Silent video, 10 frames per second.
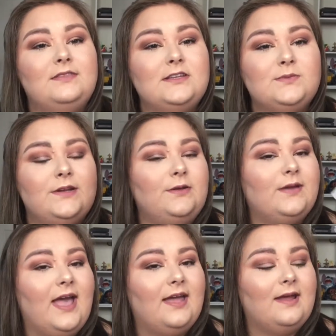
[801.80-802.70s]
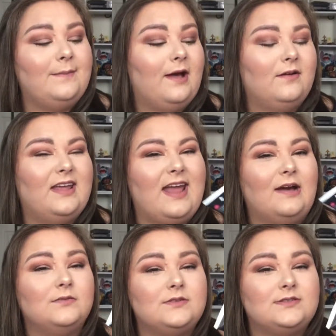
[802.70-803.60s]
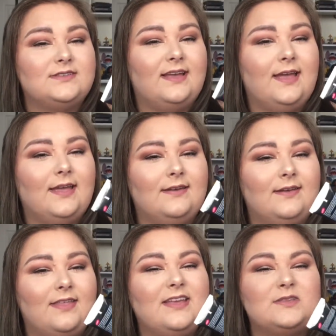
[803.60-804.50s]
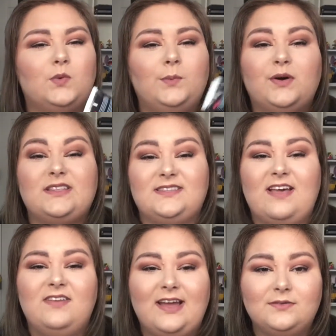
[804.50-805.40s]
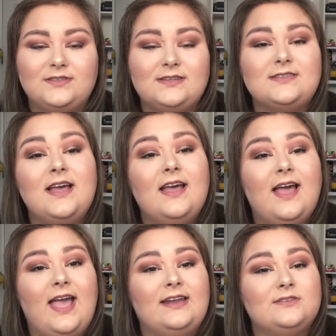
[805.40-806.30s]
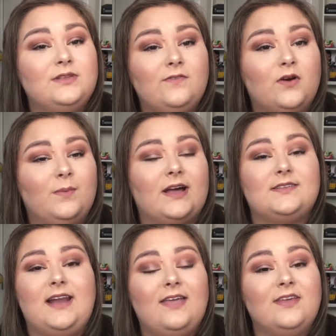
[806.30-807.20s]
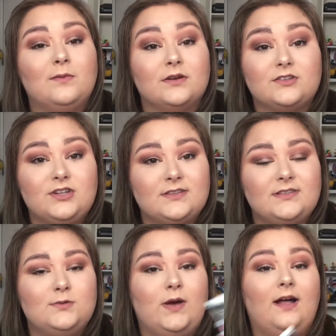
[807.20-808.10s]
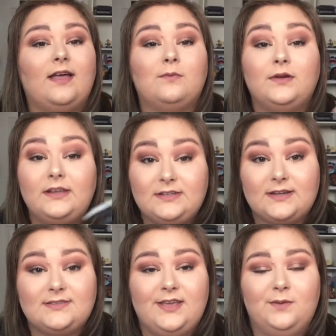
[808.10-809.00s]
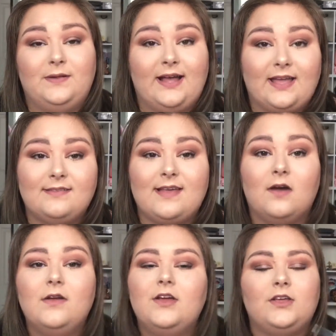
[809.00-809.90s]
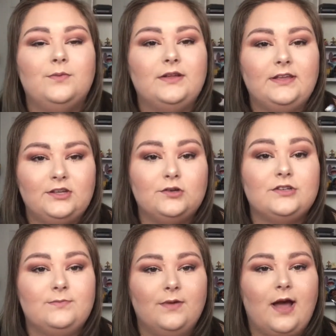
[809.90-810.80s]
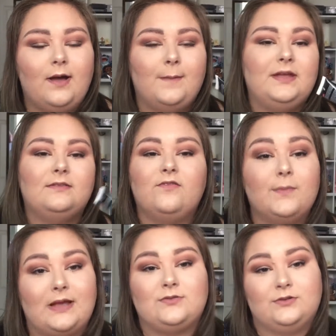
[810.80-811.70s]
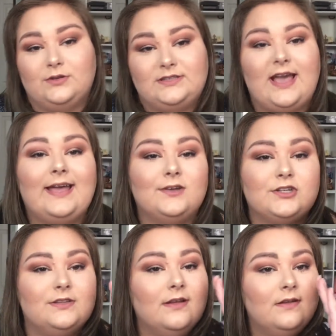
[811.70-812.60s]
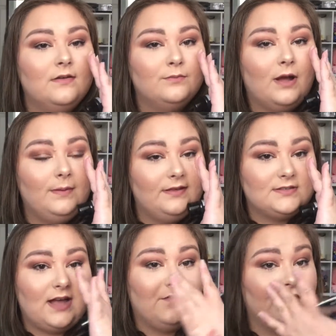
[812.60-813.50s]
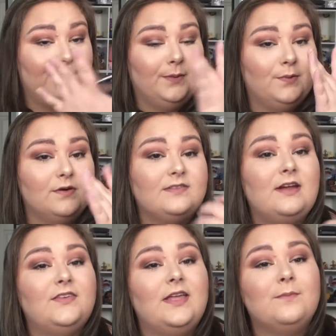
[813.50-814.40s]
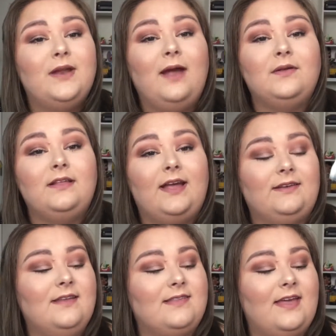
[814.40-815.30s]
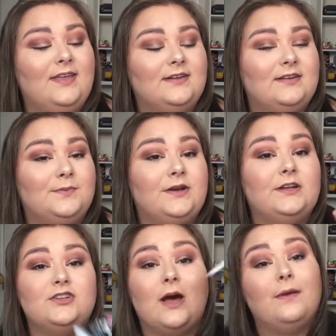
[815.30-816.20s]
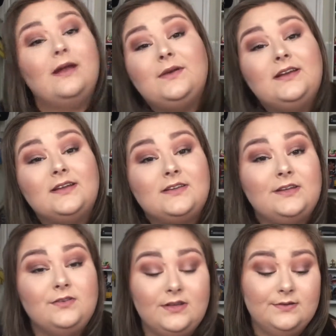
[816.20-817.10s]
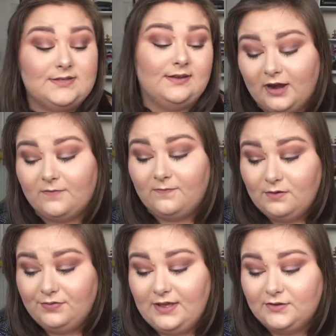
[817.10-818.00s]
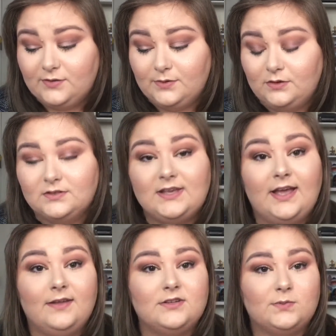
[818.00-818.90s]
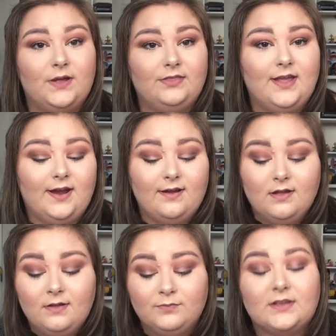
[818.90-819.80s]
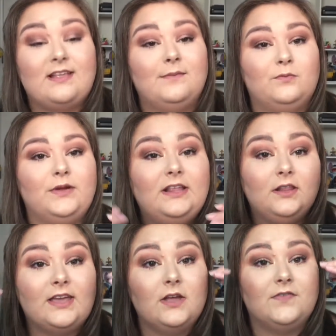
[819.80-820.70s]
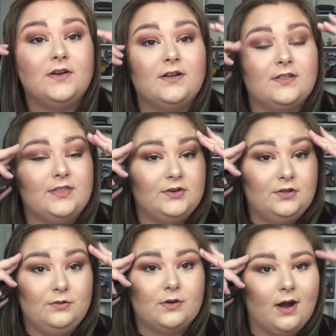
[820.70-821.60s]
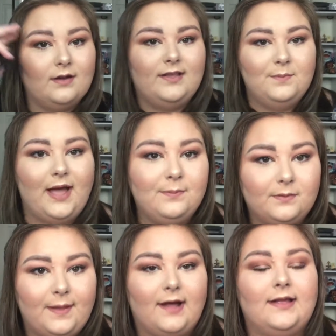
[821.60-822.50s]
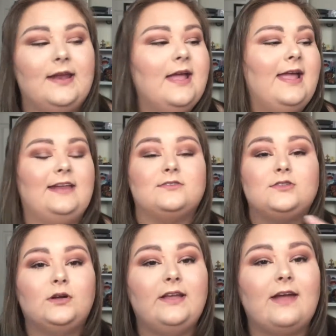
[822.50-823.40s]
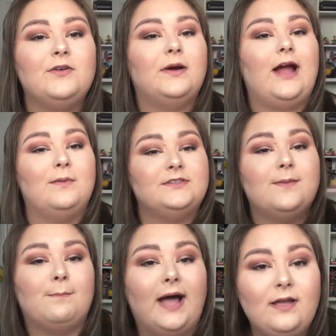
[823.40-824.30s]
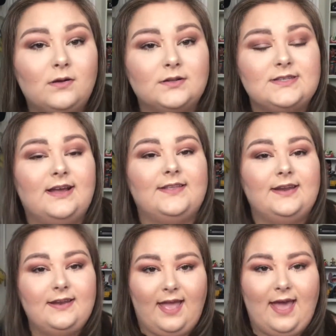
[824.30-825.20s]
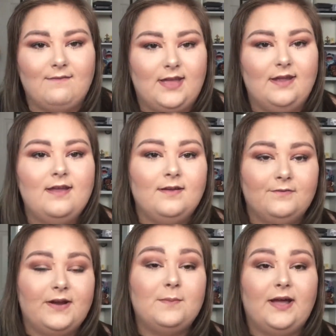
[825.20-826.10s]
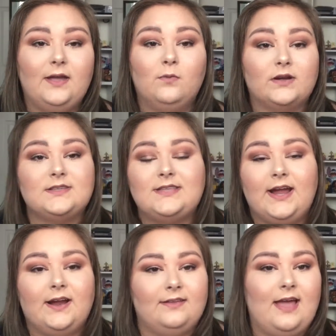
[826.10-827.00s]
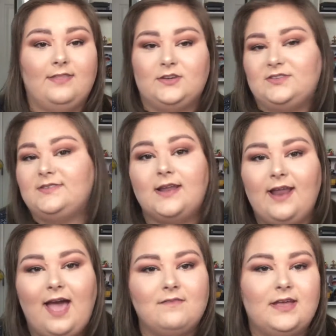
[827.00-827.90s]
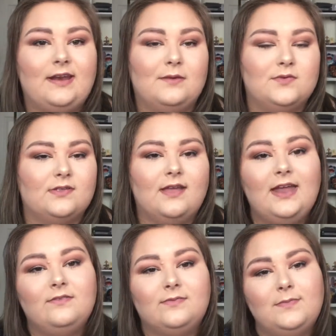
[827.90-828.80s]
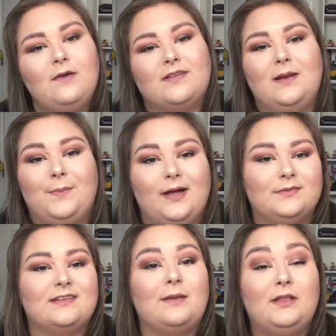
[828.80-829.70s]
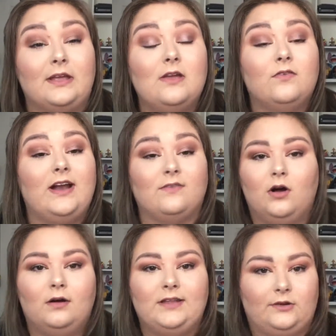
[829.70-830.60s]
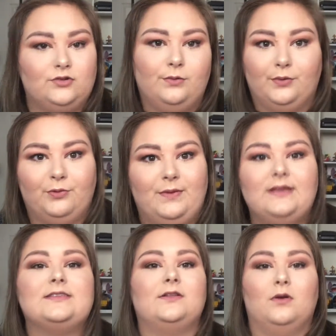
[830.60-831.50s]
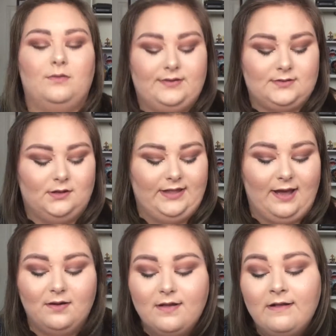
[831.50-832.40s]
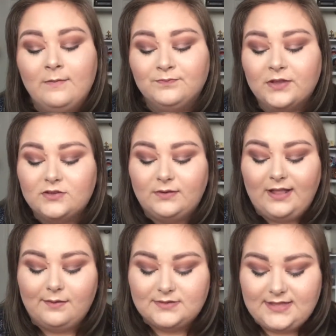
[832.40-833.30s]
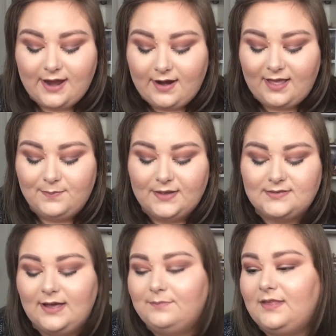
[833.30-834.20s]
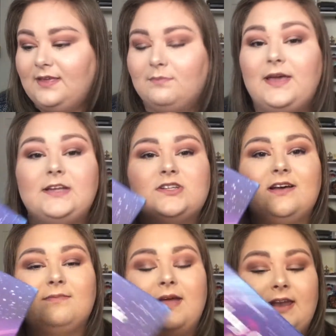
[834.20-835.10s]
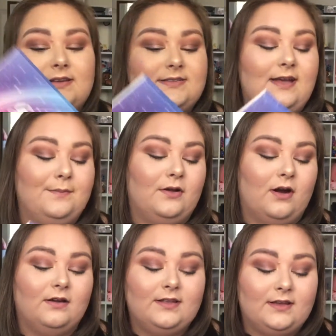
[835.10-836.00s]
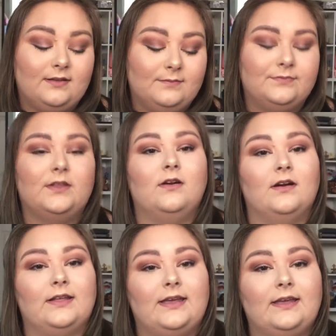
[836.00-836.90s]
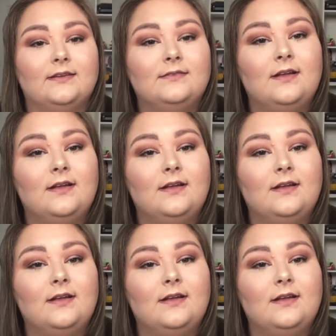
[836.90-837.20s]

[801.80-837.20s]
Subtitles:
But this one you get about an ounce, and I think it's 1.7 ounces, and it's only $4, and I think it works just as well. It really does take your blackheads out. You should, I mean, for best results, yeah, you should probably soften up your pores and everything, but I really like this. I think it did a pretty good job, and I'm going to continue to use it. Got a few things from Ulta. I just went there because I've been really looking for the new Carly Bible palette. It is sold out everywhere. I went to my Ulta and they didn't have it. A friend of mine works there, and yeah, they just didn't have it, and I was kind of bummed because I've been looking for it. I've called like 2 or 3 weeks and they're always sold out. So while I was there, I picked up the BH Cosmetics garlicky.